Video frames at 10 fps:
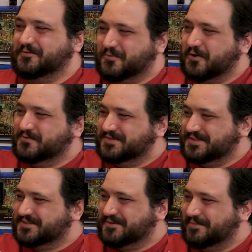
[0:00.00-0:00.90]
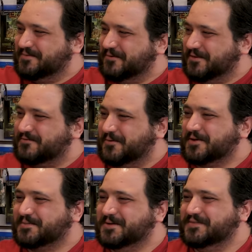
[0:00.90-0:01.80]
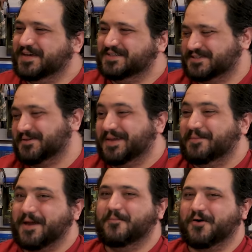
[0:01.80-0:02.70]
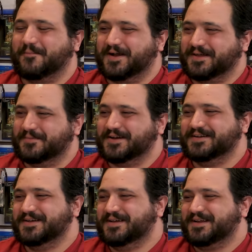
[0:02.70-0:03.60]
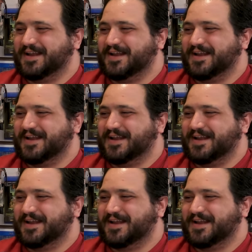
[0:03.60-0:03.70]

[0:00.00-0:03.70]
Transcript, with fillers: wrote the script for the fourth movie just so he could make more money. But mm.